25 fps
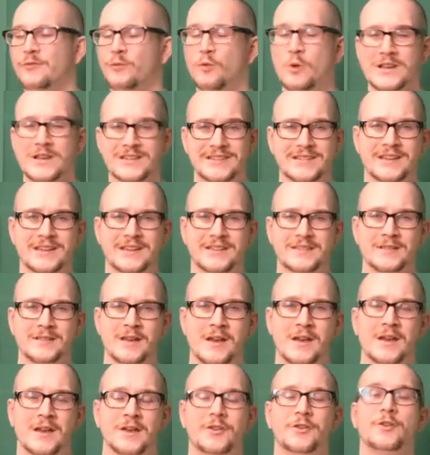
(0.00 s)
whiskeys.
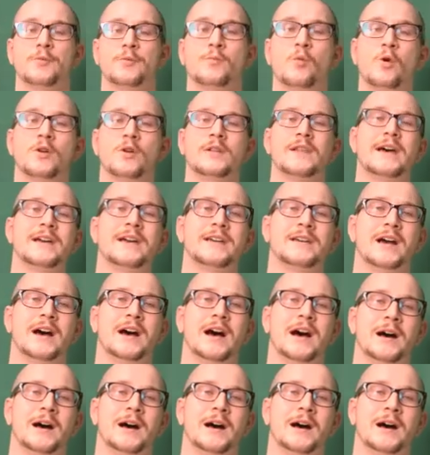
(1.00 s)
You're more like